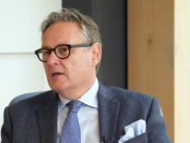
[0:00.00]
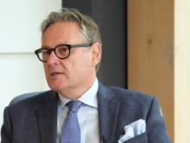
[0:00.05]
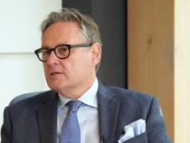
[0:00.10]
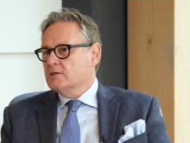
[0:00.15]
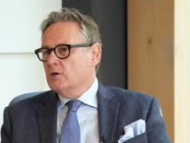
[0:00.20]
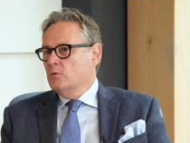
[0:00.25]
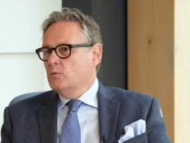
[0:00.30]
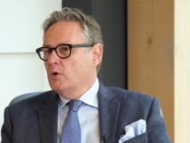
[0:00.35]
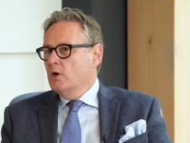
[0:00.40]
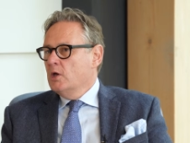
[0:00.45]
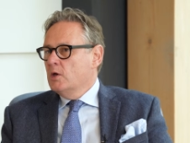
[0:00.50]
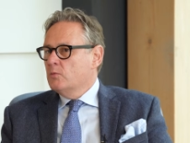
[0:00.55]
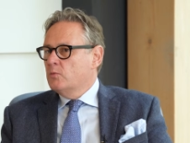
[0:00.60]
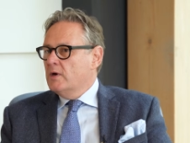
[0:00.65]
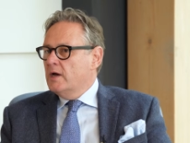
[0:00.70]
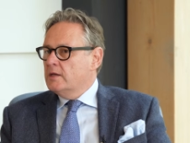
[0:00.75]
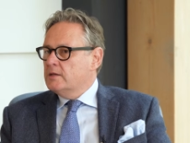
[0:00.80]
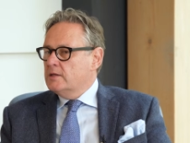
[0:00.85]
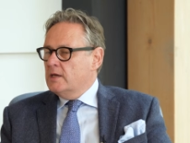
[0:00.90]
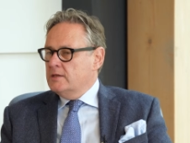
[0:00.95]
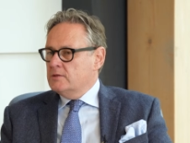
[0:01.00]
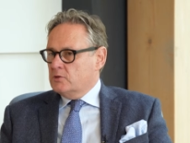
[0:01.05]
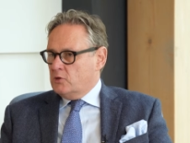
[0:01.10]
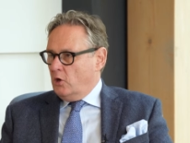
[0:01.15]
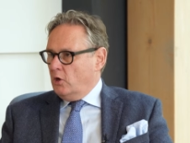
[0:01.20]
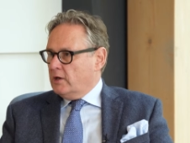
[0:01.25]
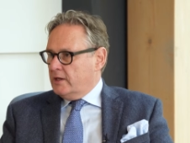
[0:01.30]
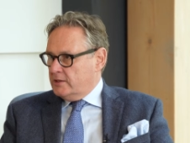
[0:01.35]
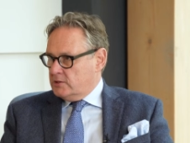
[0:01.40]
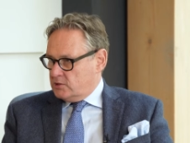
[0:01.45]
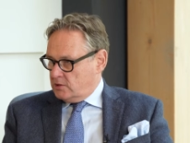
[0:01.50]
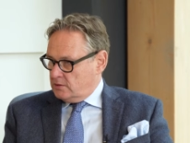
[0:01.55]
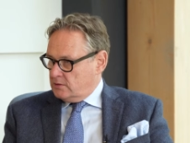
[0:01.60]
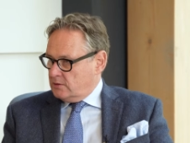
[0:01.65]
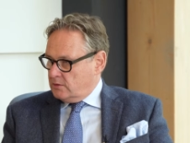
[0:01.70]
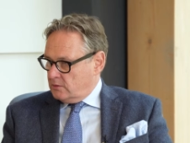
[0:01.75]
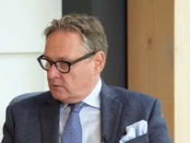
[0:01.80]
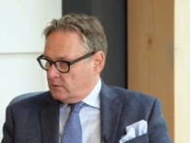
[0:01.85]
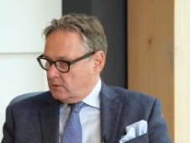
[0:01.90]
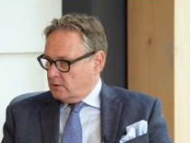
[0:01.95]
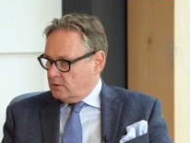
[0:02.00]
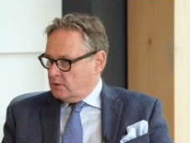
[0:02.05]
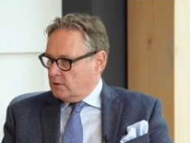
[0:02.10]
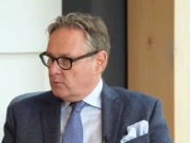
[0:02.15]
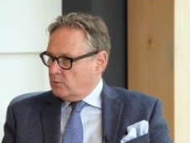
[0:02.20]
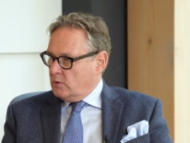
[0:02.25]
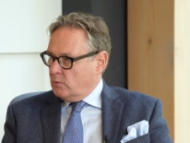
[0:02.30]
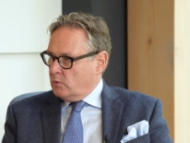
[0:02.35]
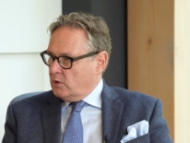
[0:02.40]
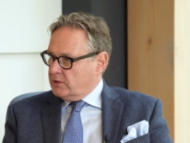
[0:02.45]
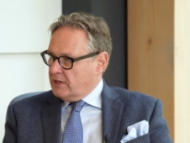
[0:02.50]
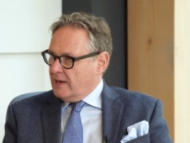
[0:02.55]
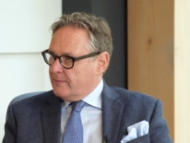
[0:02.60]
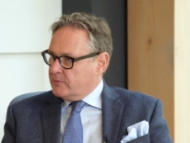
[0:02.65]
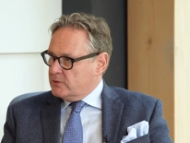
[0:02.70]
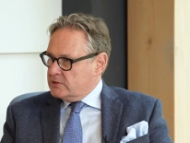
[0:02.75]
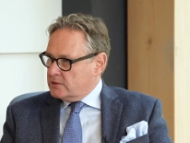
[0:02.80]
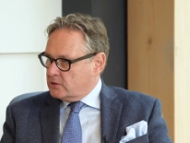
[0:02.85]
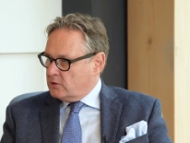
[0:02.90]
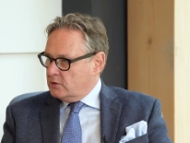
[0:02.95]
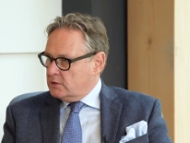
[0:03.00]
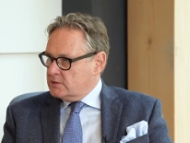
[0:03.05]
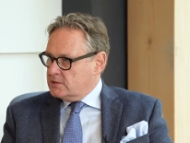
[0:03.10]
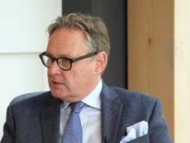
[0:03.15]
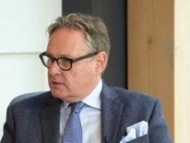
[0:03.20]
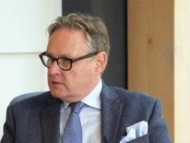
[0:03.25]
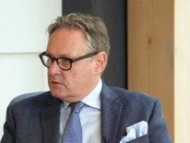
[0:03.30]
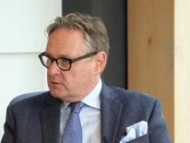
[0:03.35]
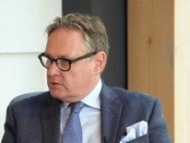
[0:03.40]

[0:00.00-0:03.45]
So then college, uh, mm-hmm. what happened at college then?